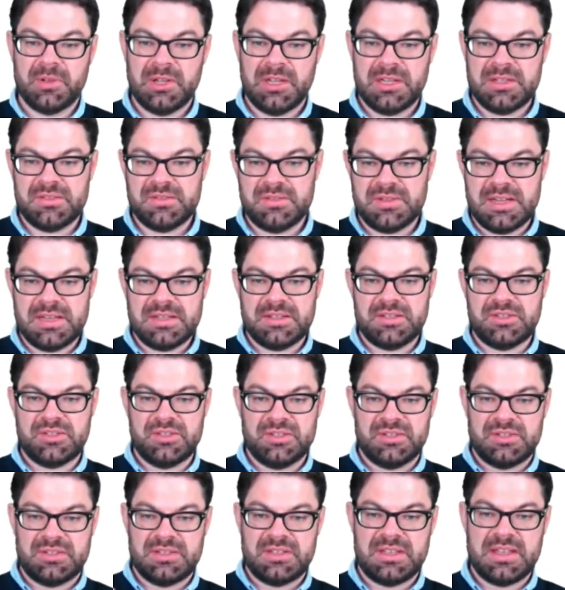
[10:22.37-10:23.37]
Okay, so that's
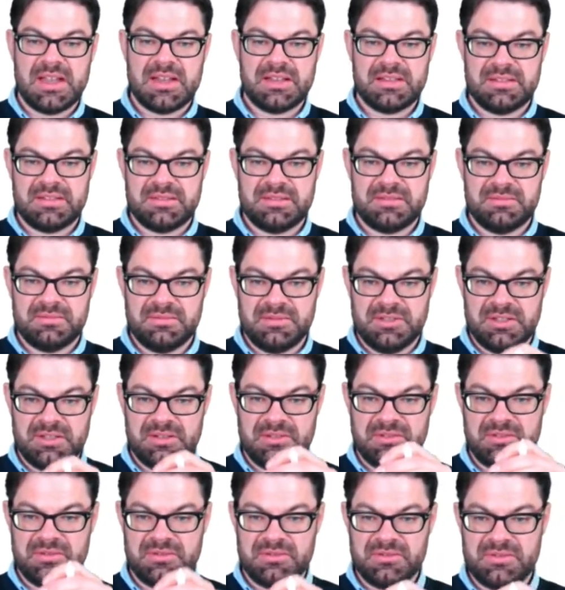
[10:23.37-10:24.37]
just that, you
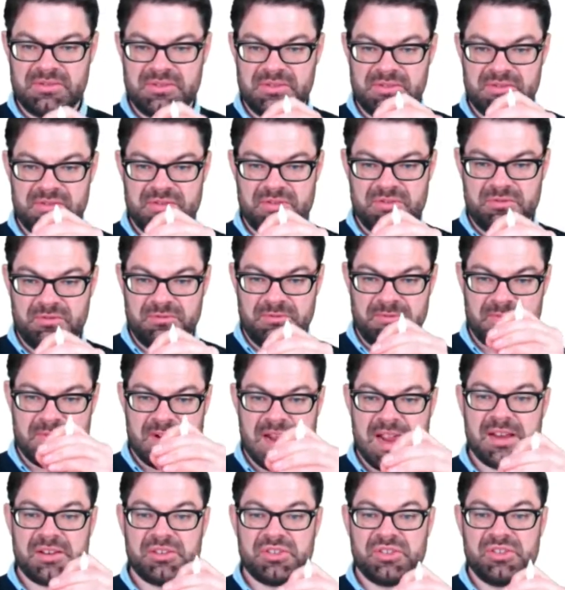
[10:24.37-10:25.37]
know, those those two
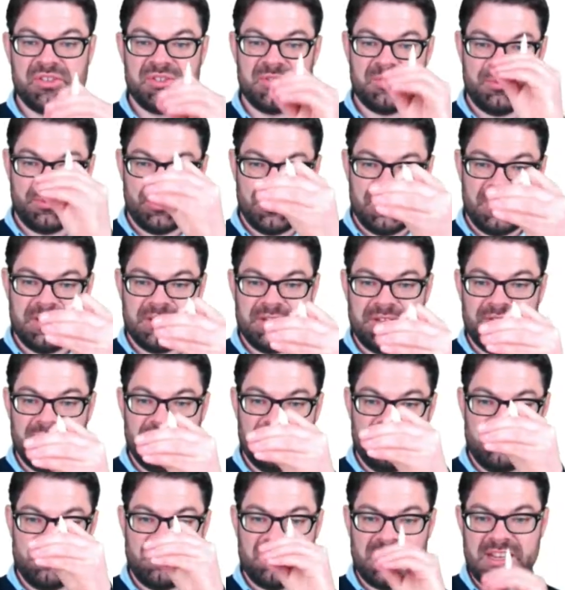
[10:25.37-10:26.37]
fractions, one in the
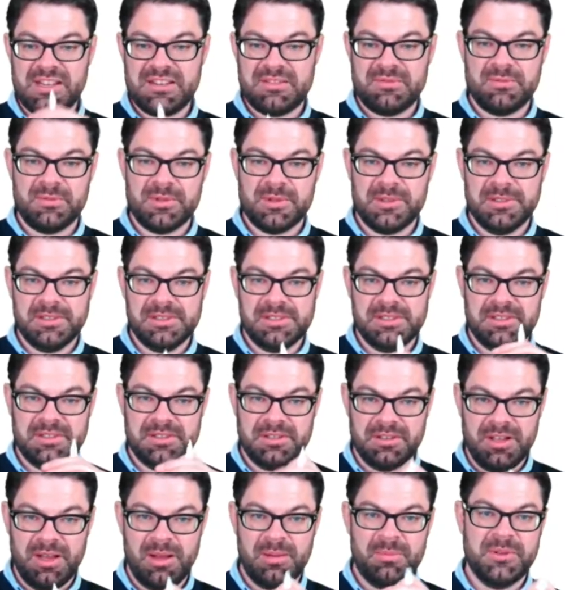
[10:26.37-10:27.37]
numerator, one in the
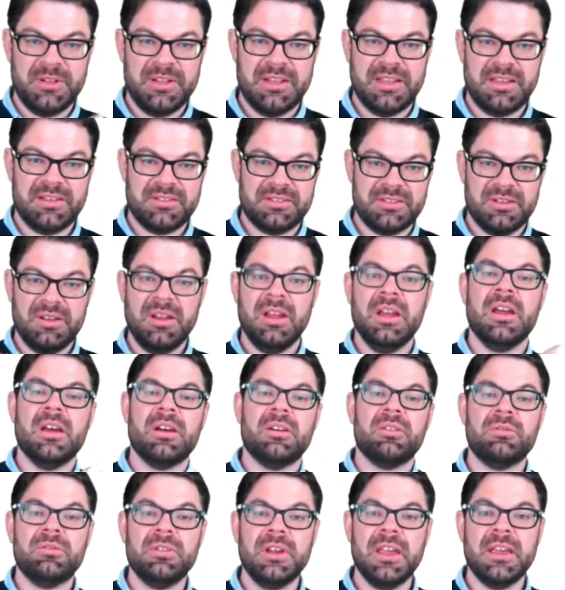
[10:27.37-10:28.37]
denominator,
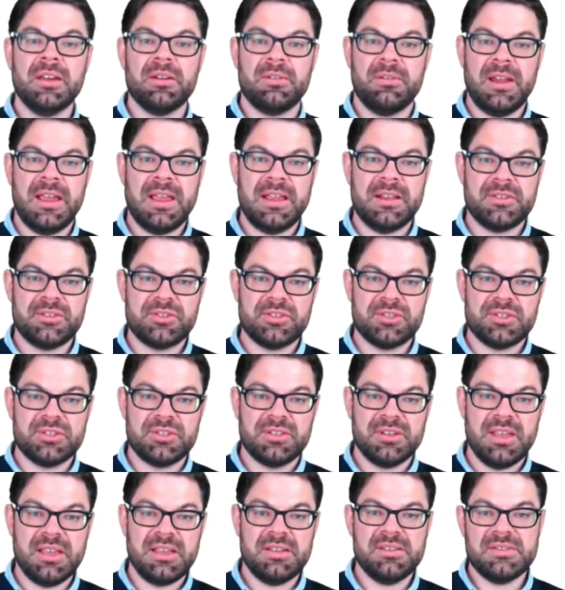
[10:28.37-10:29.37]
rearranged.
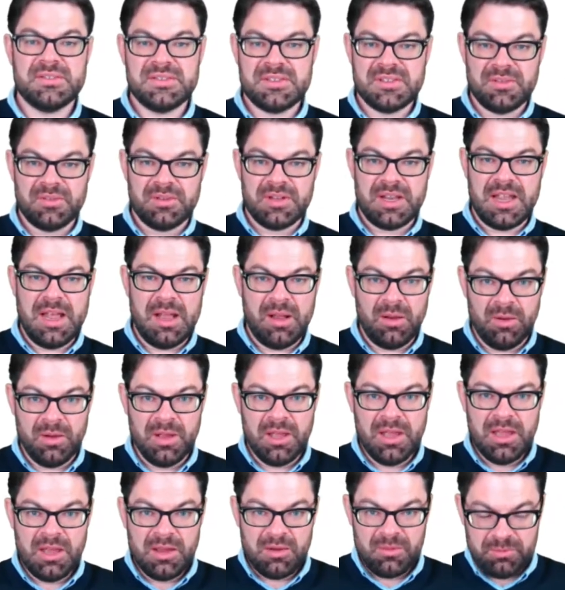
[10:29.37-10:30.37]
And so now
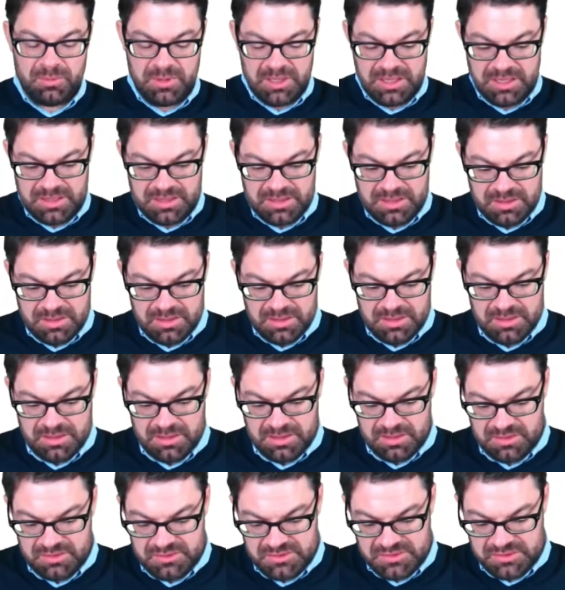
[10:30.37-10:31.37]
we
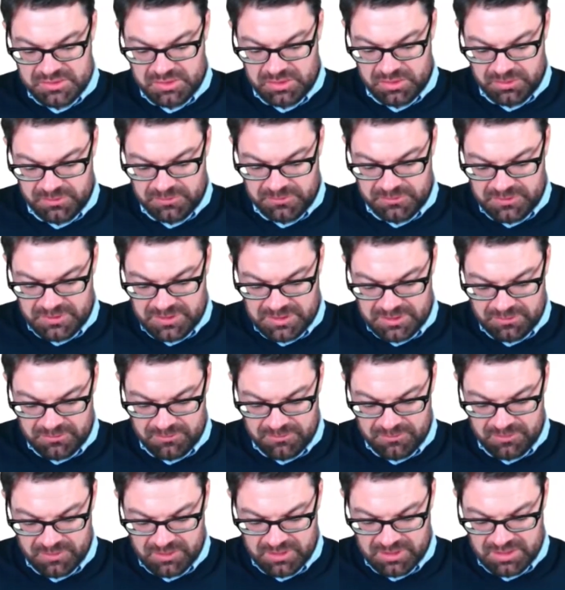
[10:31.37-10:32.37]
solve here
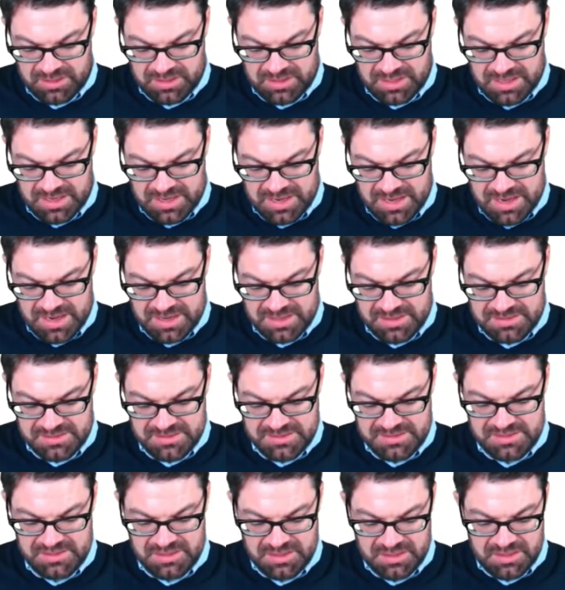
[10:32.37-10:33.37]
for
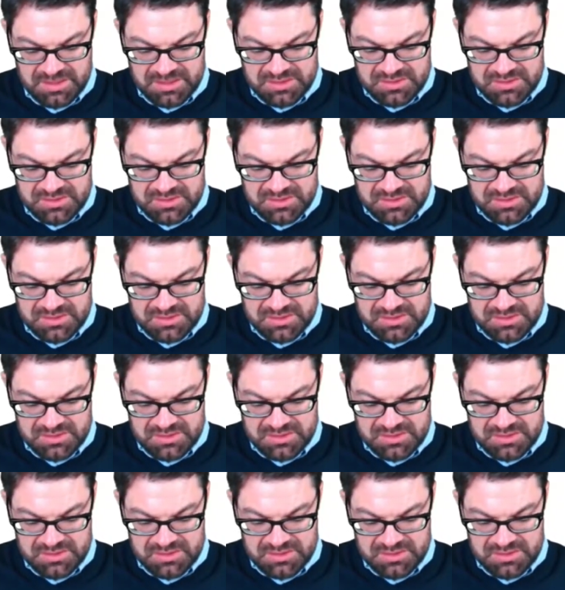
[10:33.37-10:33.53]
dx.